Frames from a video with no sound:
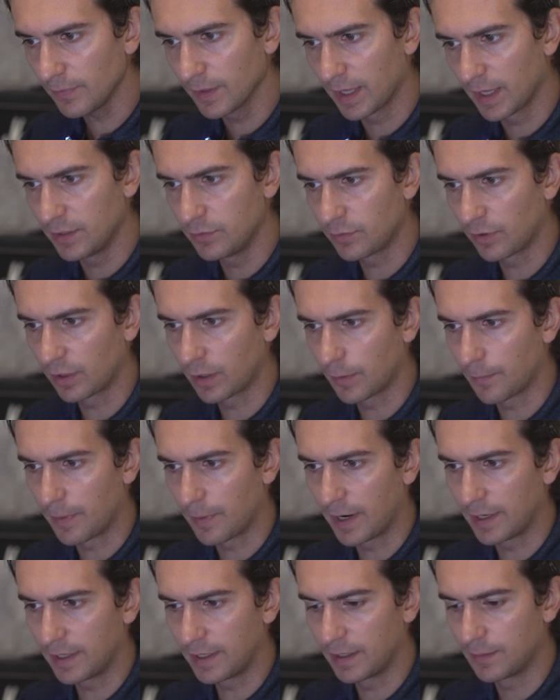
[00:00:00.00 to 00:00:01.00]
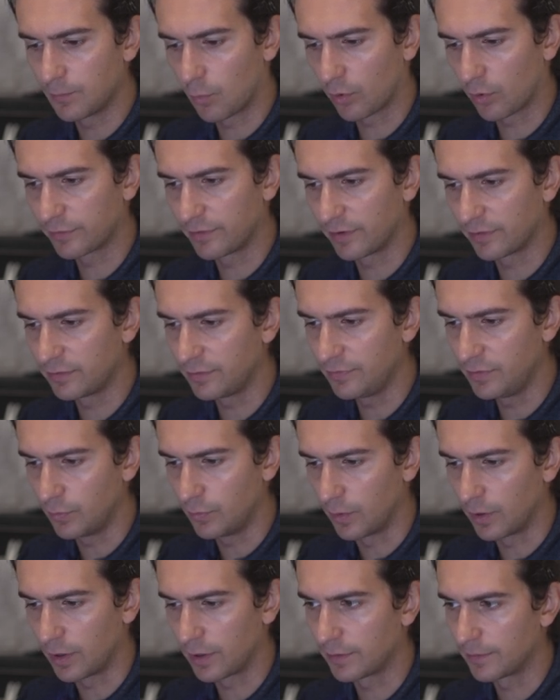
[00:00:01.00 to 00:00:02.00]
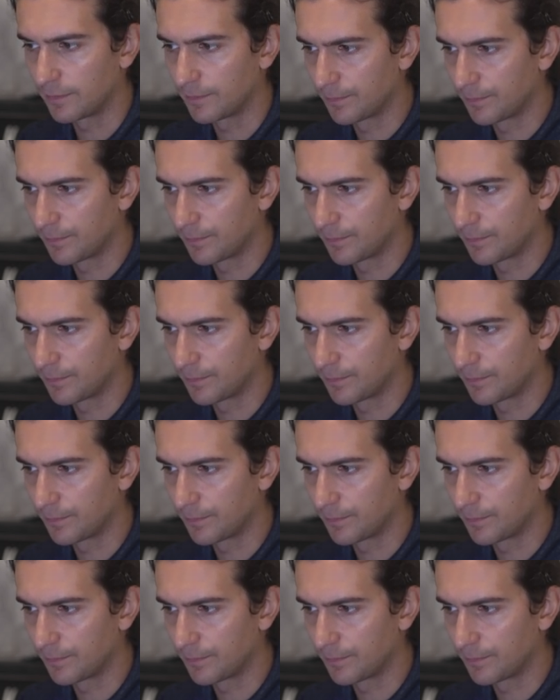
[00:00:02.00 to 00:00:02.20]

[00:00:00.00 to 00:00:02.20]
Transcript: Okay, you can combine it in more ticks if you want.